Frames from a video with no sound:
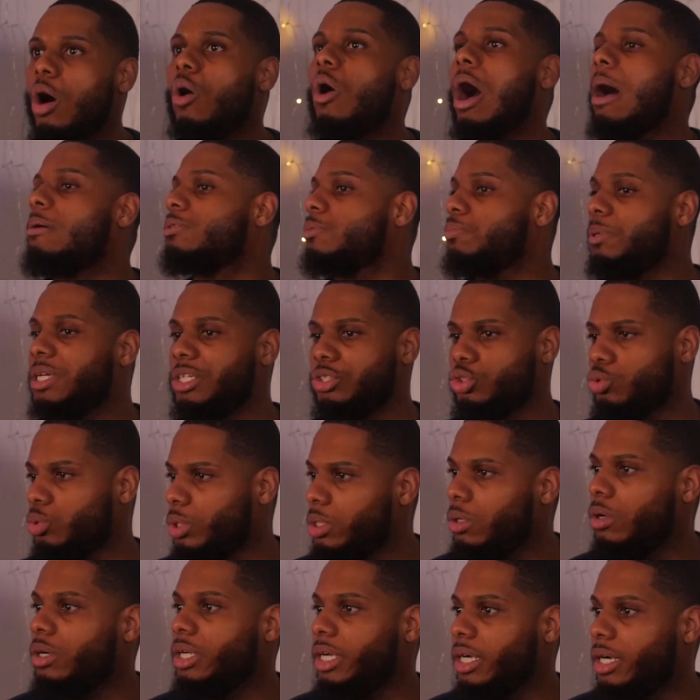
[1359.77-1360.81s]
I know I'm
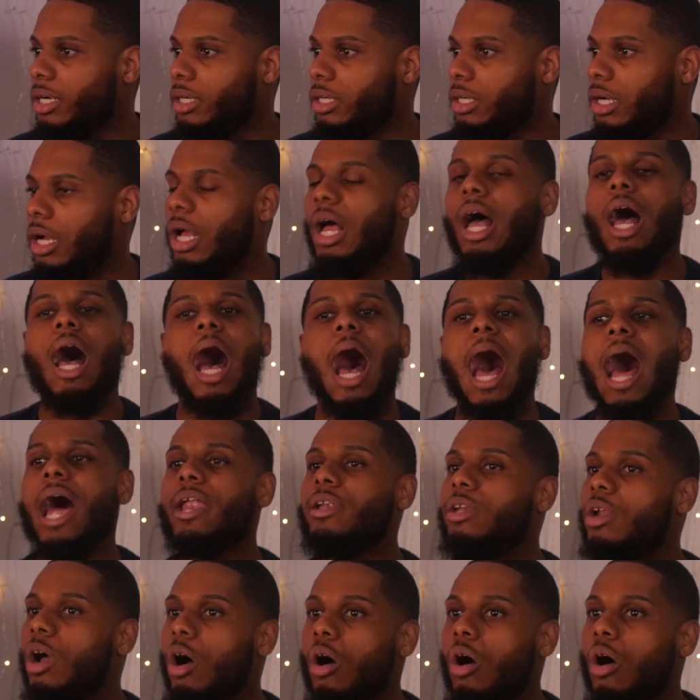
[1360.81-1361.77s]
spending $20 on a haircut.